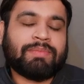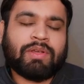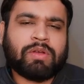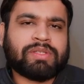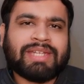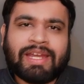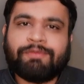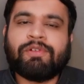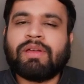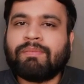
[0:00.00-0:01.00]
because
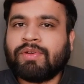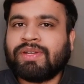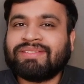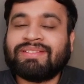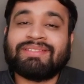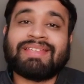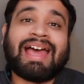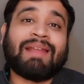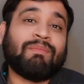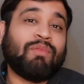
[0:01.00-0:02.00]
stateful computations
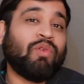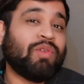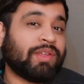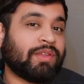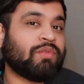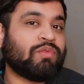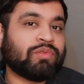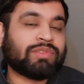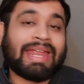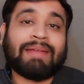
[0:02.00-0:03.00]
are more
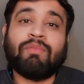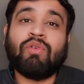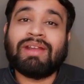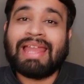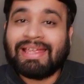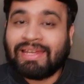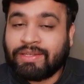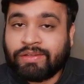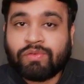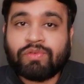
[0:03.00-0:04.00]
used and more
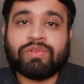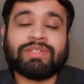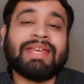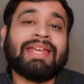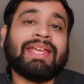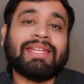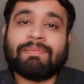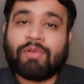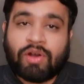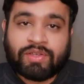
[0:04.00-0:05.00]
likely used in
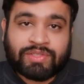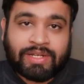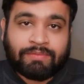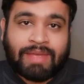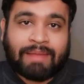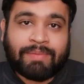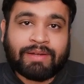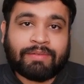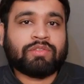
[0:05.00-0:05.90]
the production environment.